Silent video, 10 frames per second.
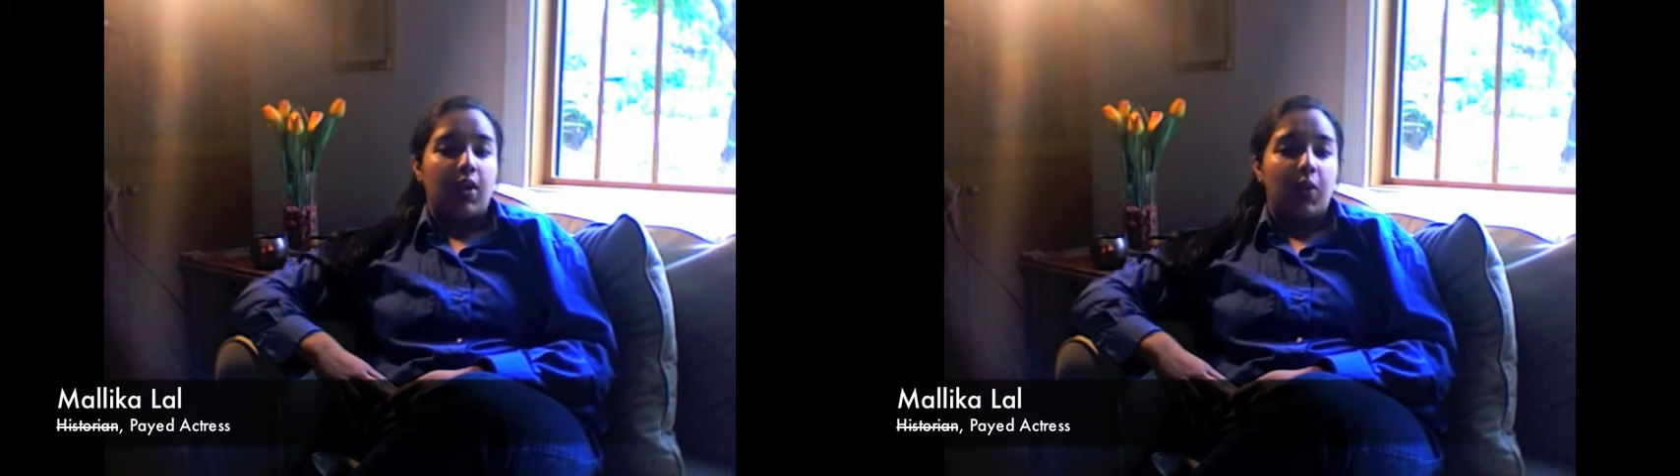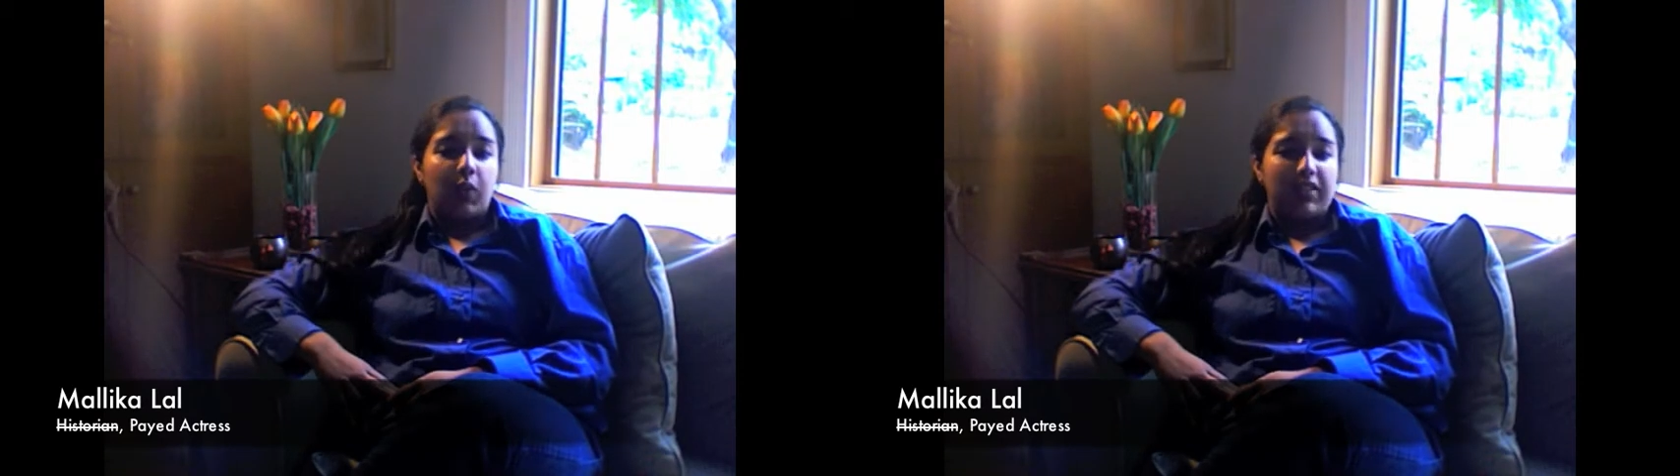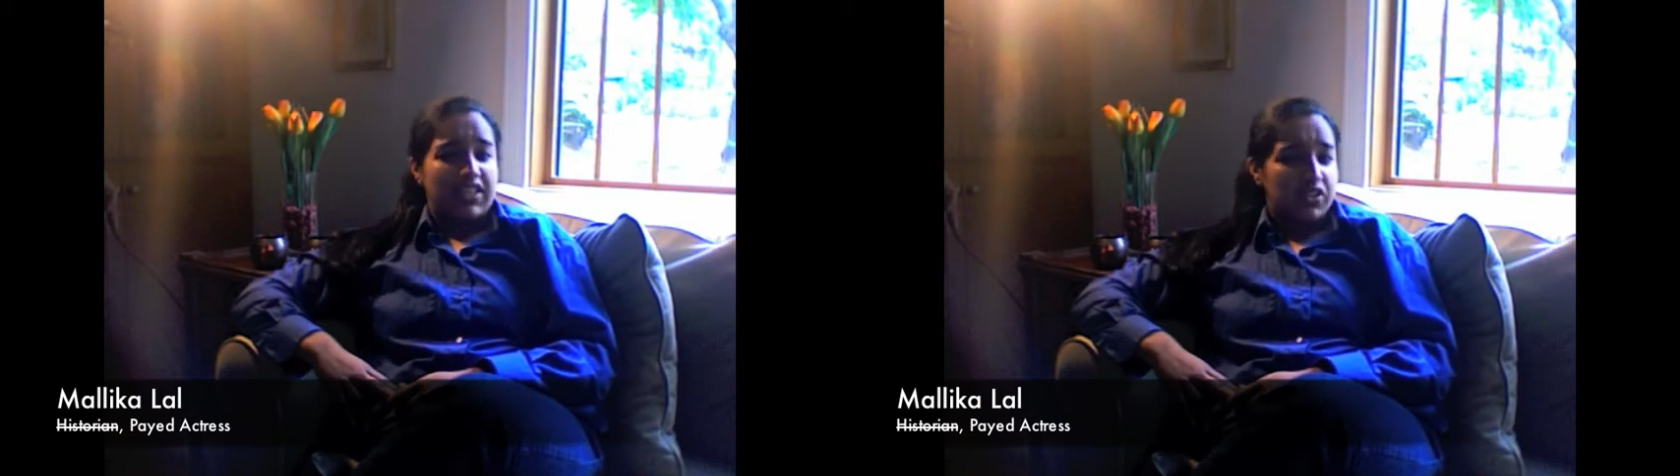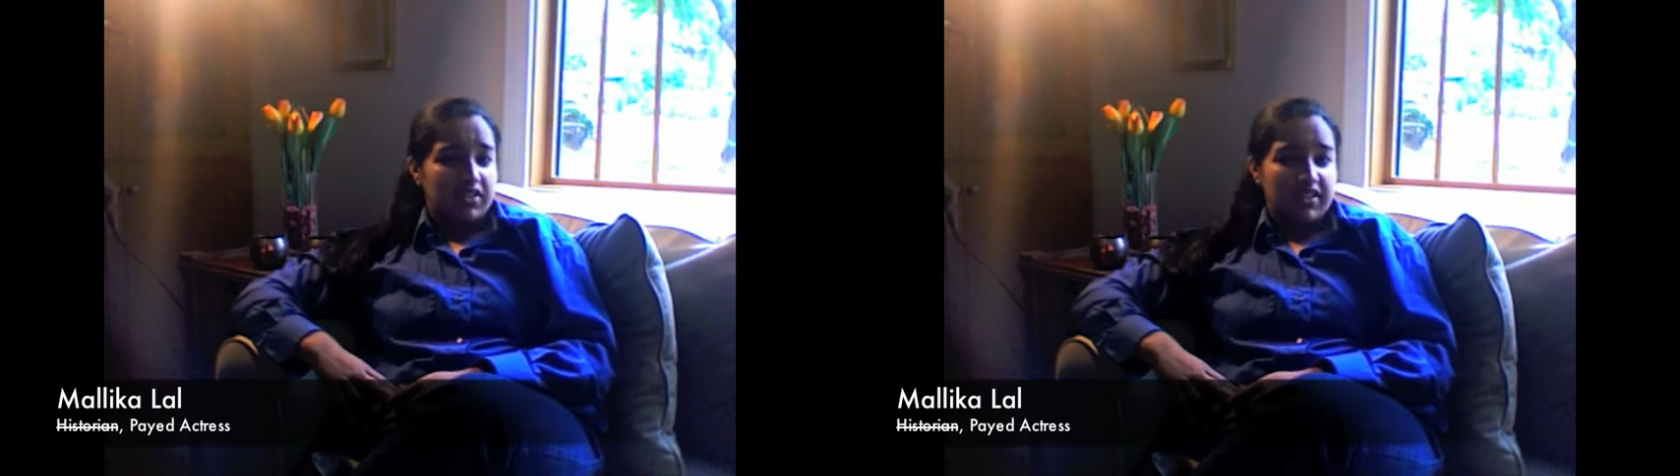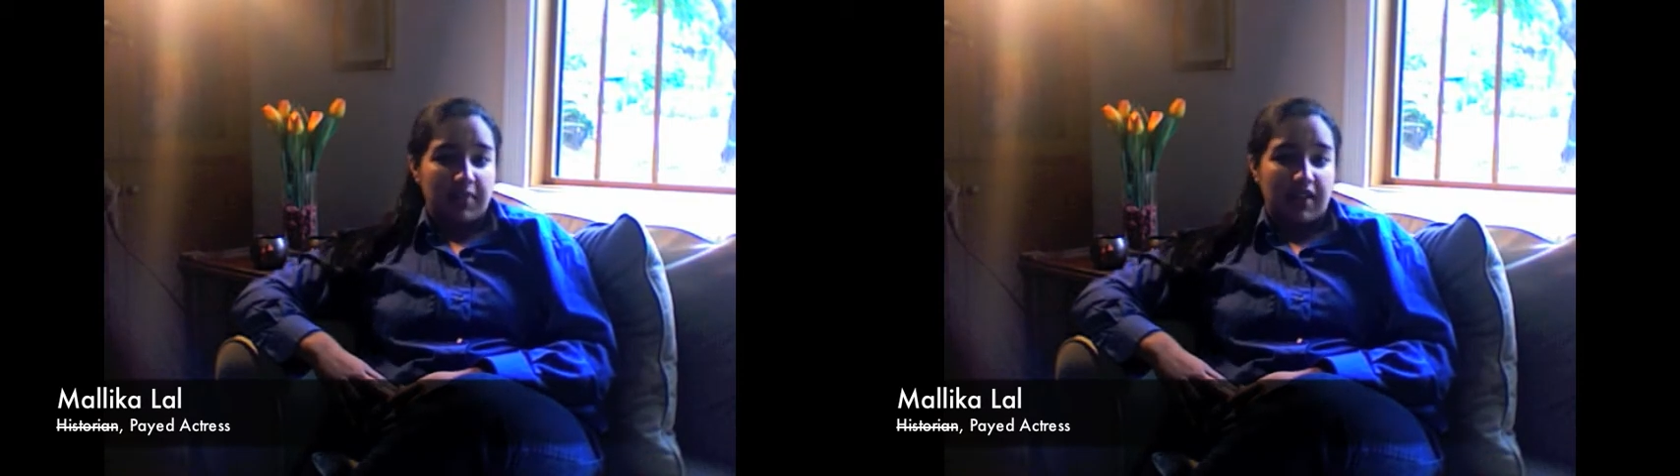What's
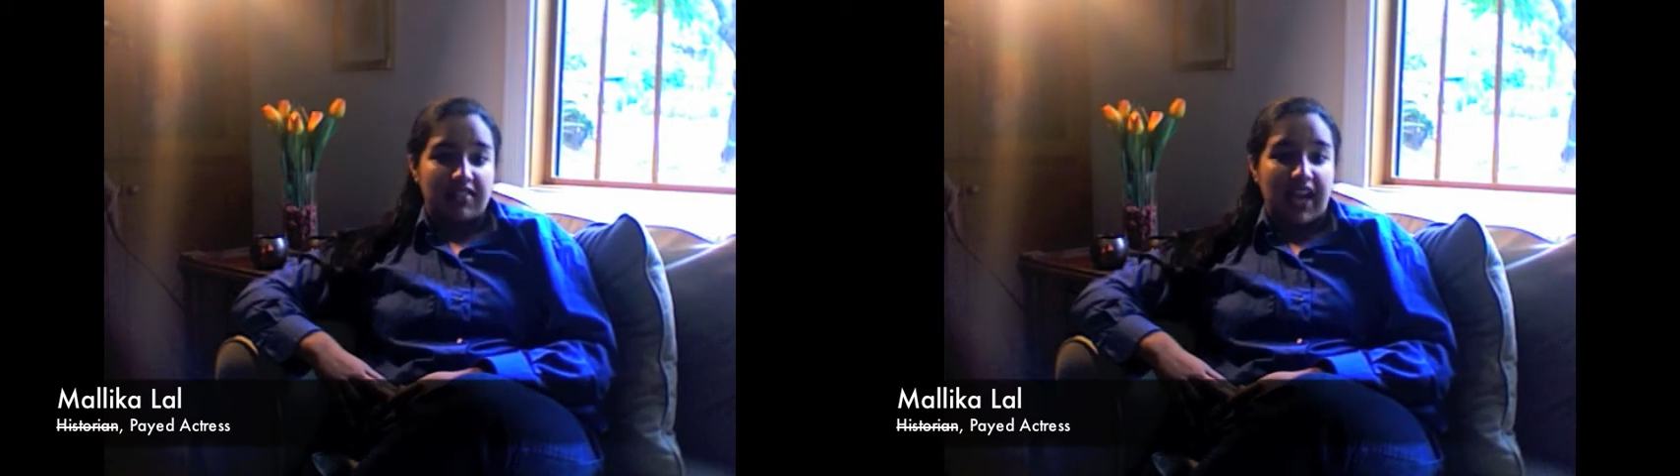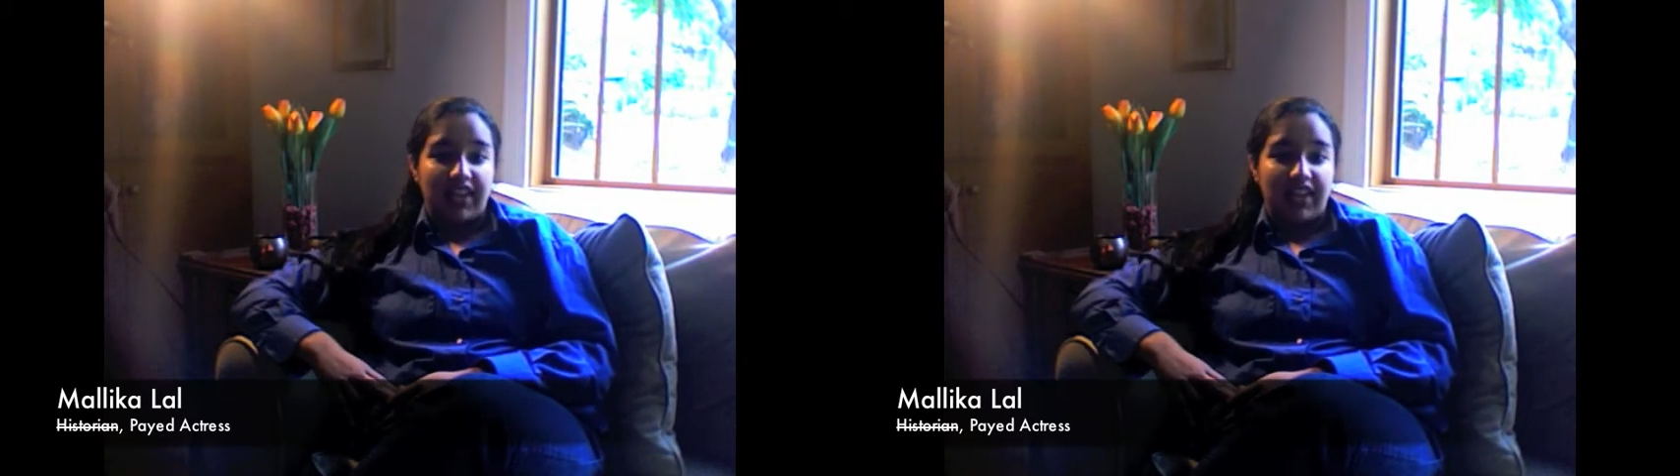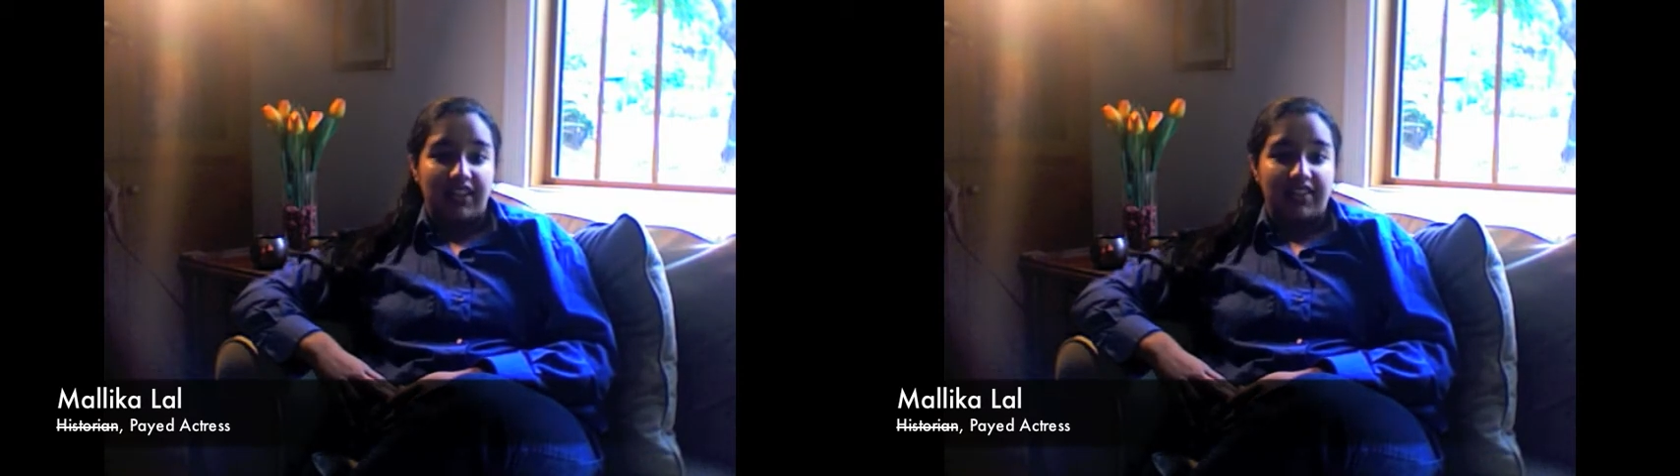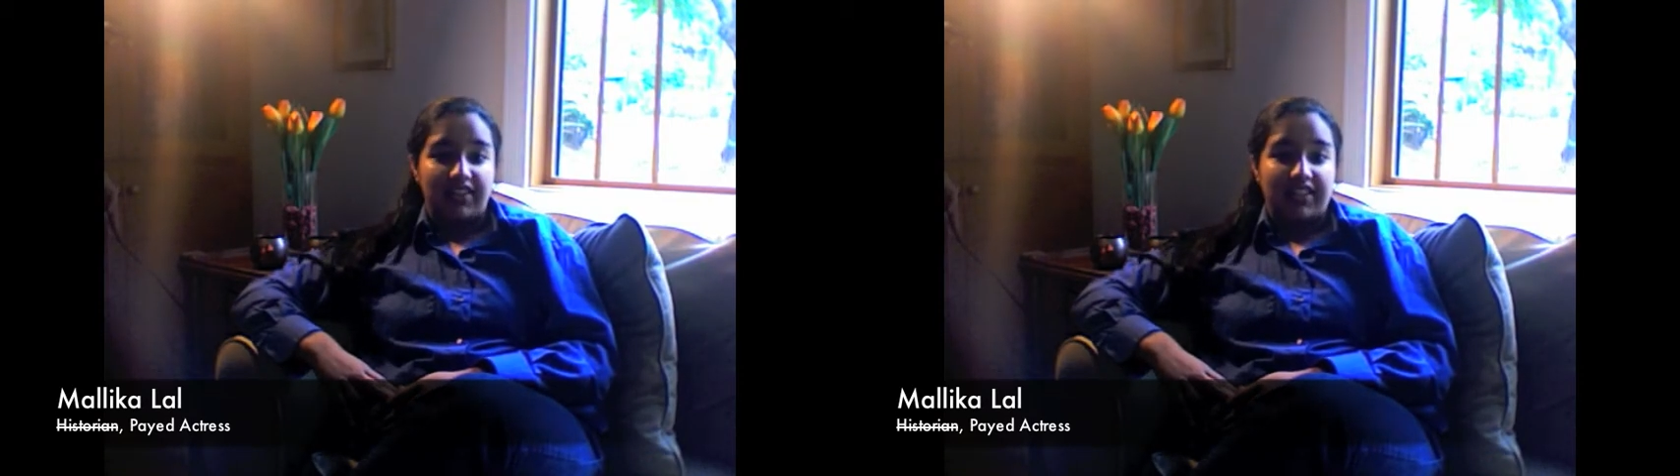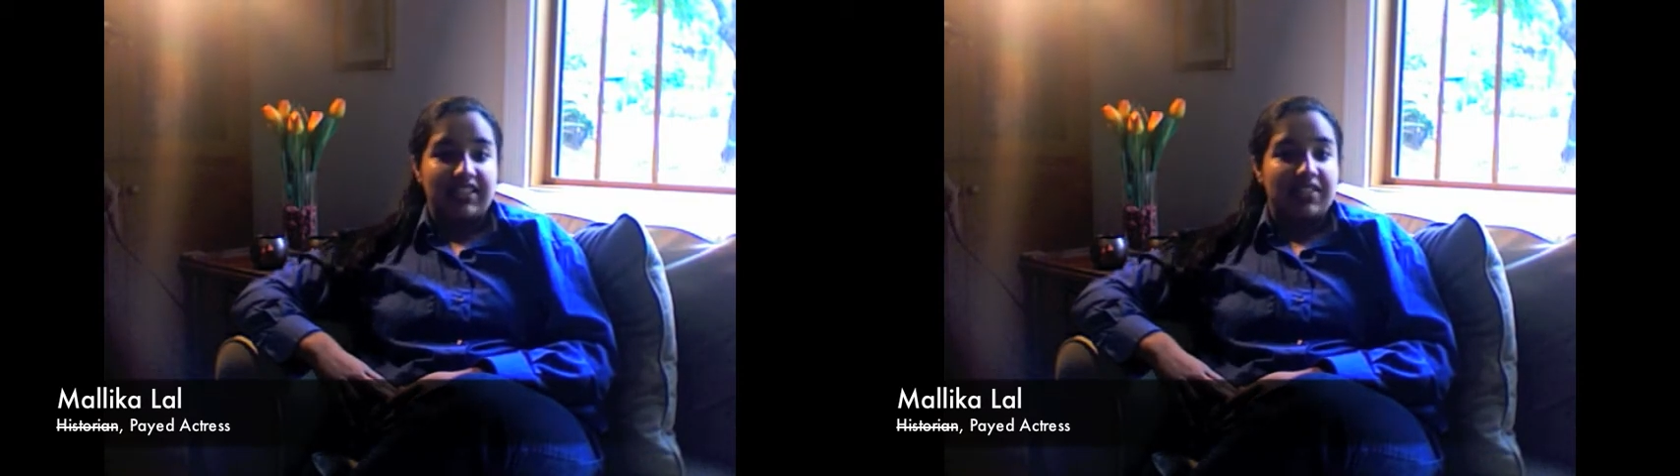interesting about Tyler is
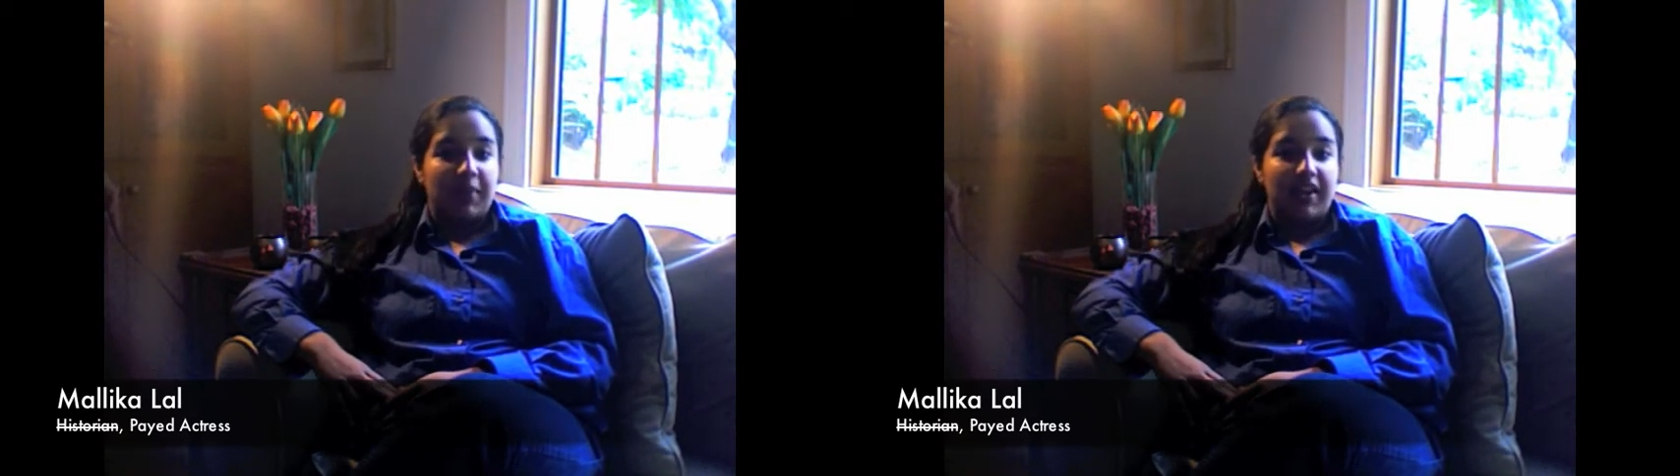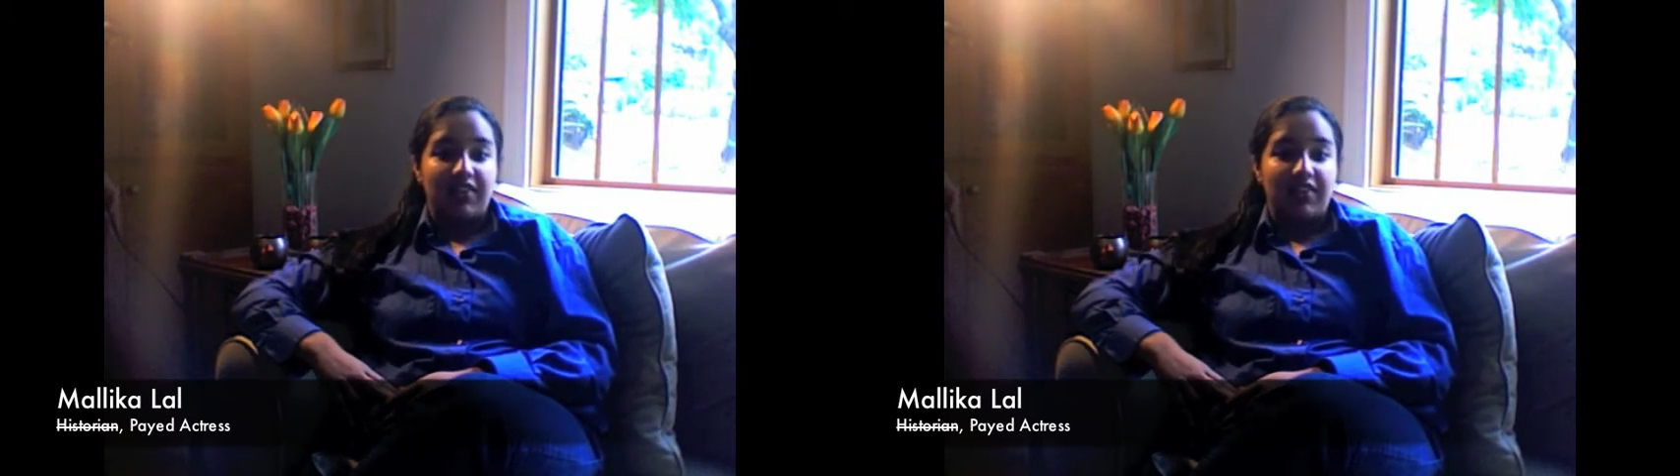that despite